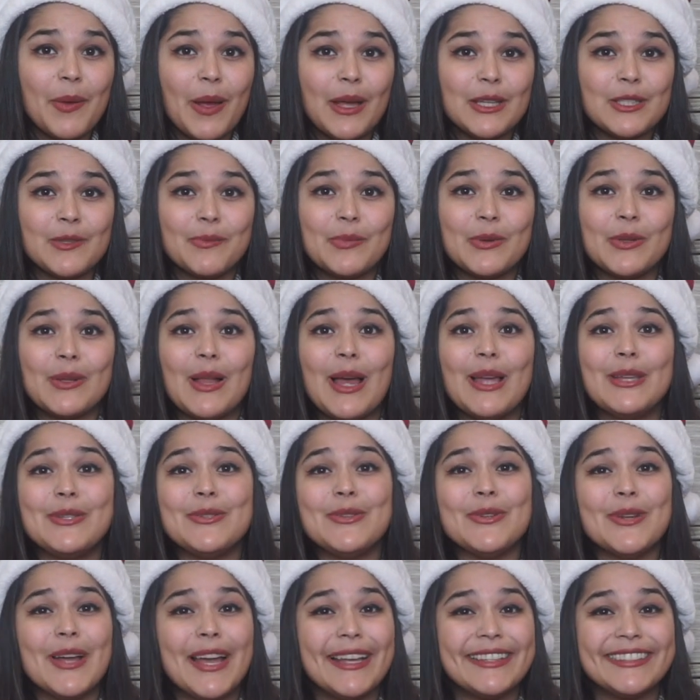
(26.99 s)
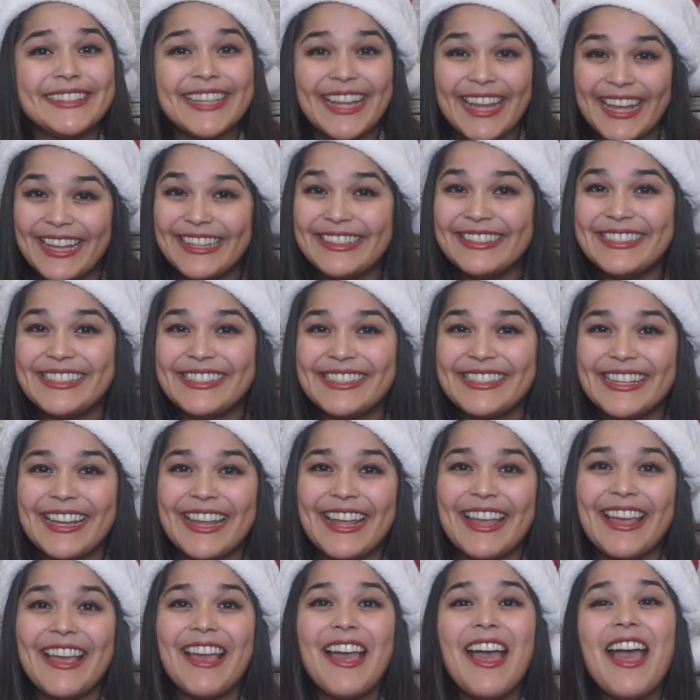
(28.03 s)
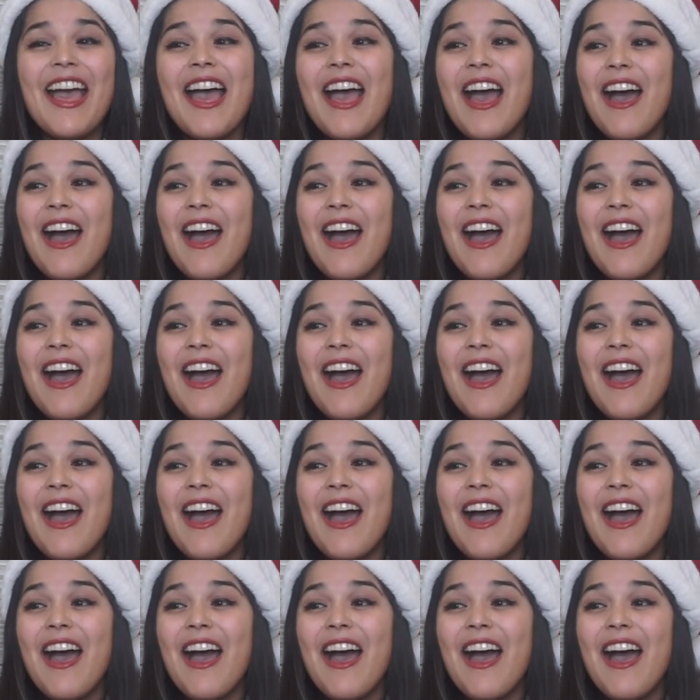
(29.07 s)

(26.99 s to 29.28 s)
possible, as you guys can see,